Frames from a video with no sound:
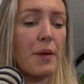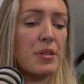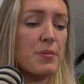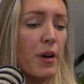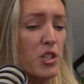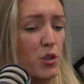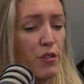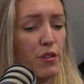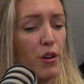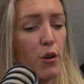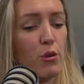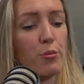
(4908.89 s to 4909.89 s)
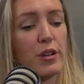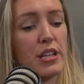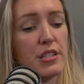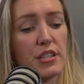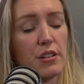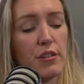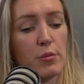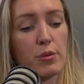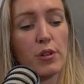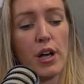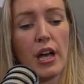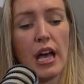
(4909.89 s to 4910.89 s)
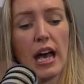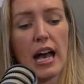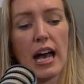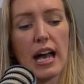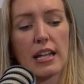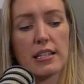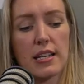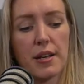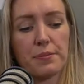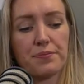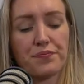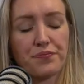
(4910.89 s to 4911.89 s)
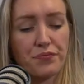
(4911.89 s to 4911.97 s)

It's by Jonathan Goldman. It's incredible, and um,